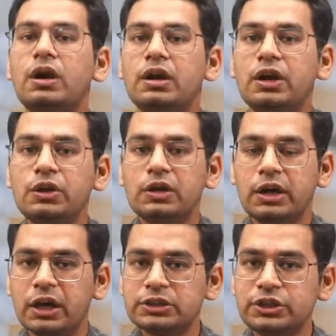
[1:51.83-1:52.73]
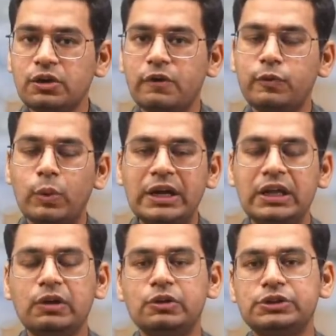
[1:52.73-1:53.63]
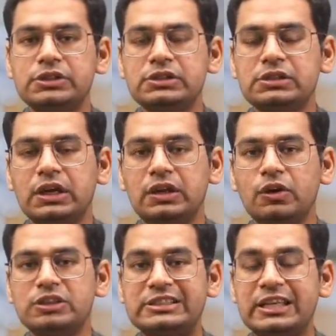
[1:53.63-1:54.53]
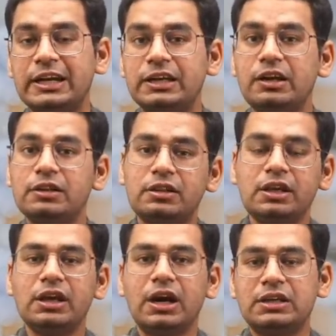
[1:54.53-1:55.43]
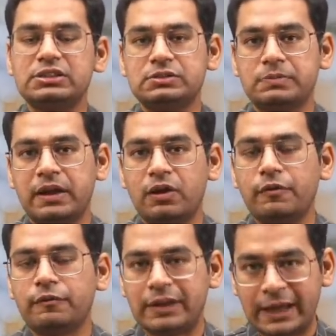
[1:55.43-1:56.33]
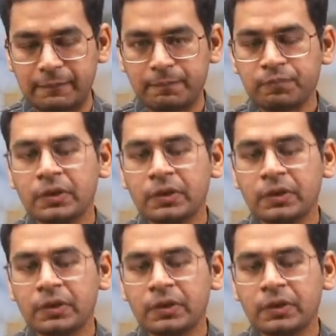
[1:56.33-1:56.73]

a reduction of 20 questions in your slated 3 hour span of time.